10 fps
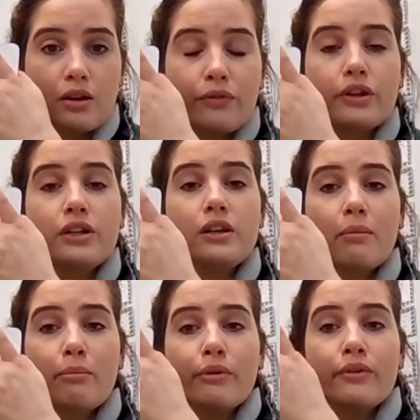of the
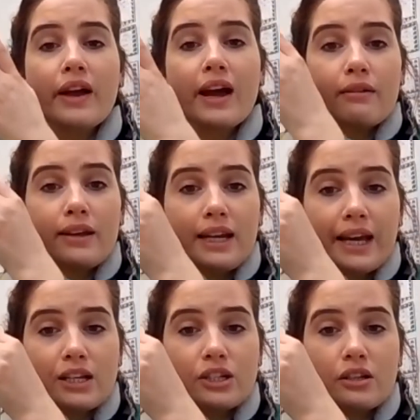number of
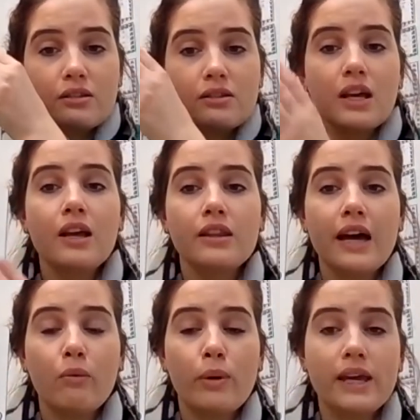calculations
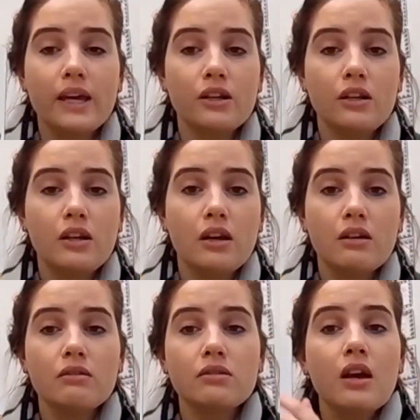that we can
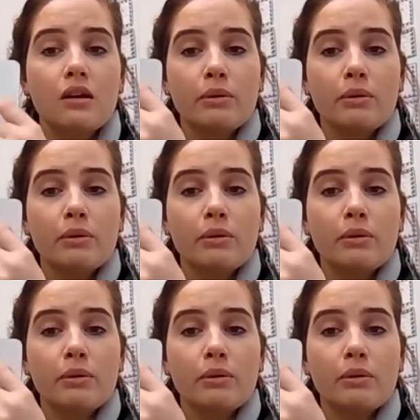use,